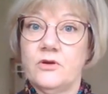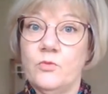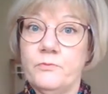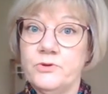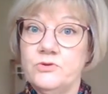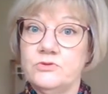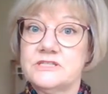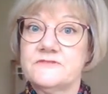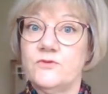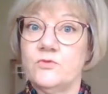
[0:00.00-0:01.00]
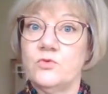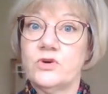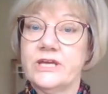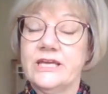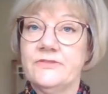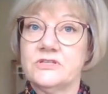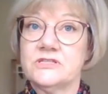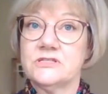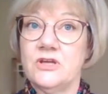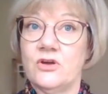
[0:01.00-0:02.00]
boots for walking in the
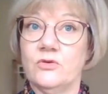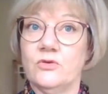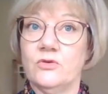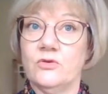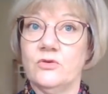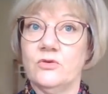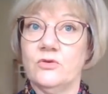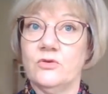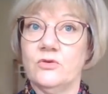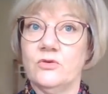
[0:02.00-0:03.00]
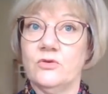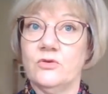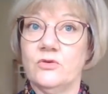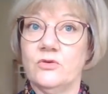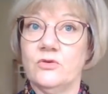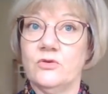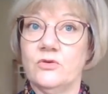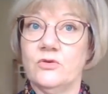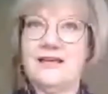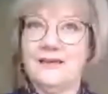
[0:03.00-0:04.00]
snow ready for the
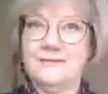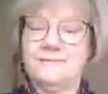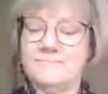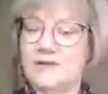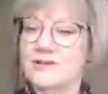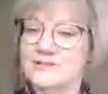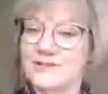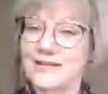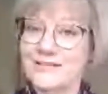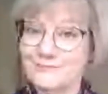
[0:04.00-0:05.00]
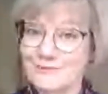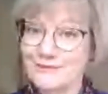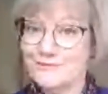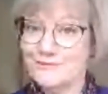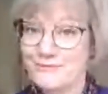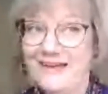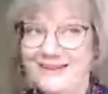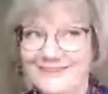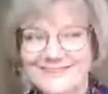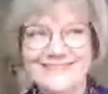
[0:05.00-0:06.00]
next day because I like to be
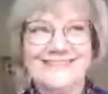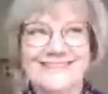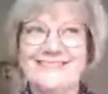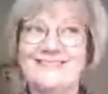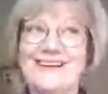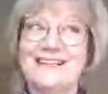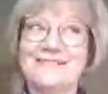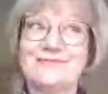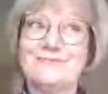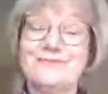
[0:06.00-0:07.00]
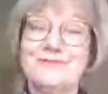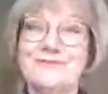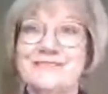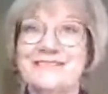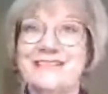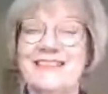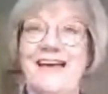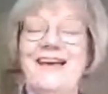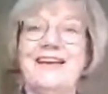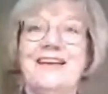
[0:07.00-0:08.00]
prepared. So I had some boots in
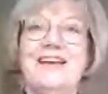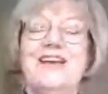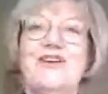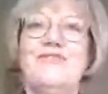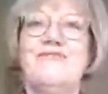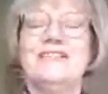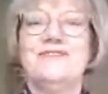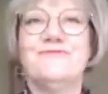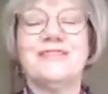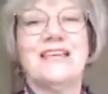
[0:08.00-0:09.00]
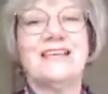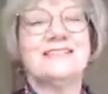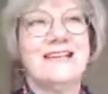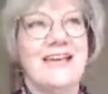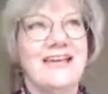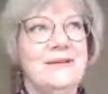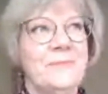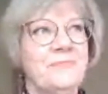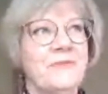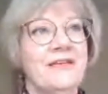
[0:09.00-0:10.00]
there ready for the next
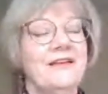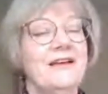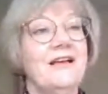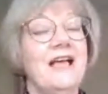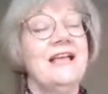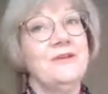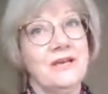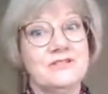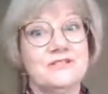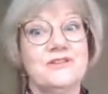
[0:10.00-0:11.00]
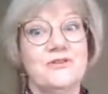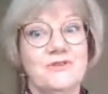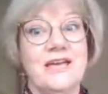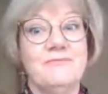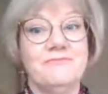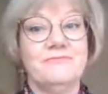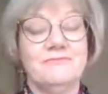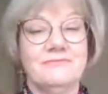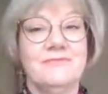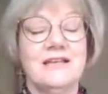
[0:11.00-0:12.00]
day. Anyway, the snow came
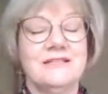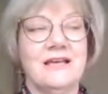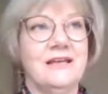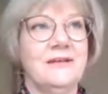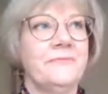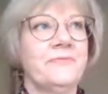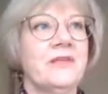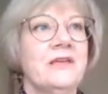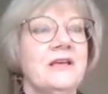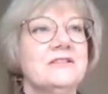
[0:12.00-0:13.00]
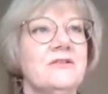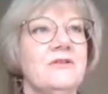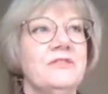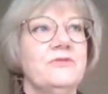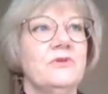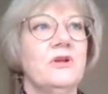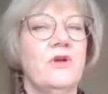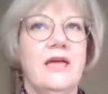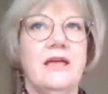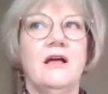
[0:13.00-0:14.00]
that day. So I thought,
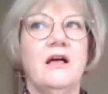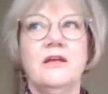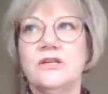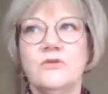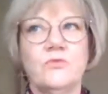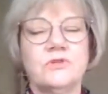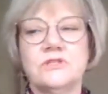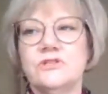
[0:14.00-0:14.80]
okay, I don't want to